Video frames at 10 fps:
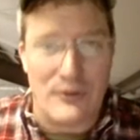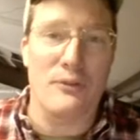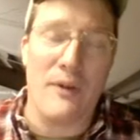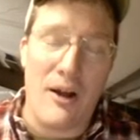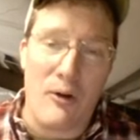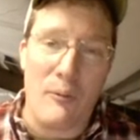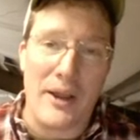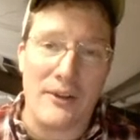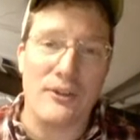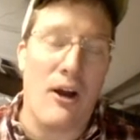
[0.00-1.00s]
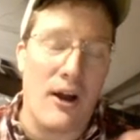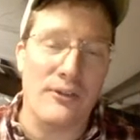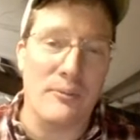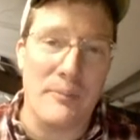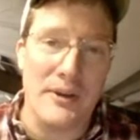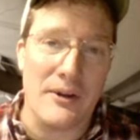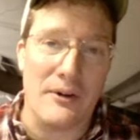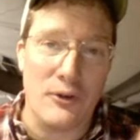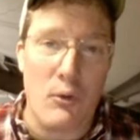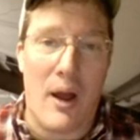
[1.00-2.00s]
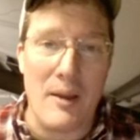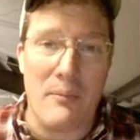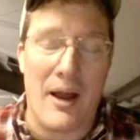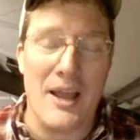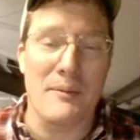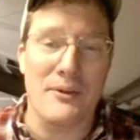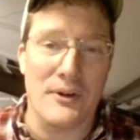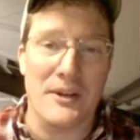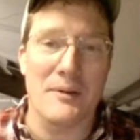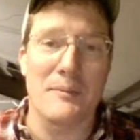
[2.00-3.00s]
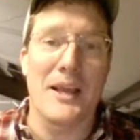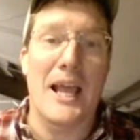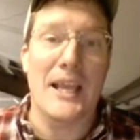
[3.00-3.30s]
Duvel makes awesome beer. Do I buy them and drink them?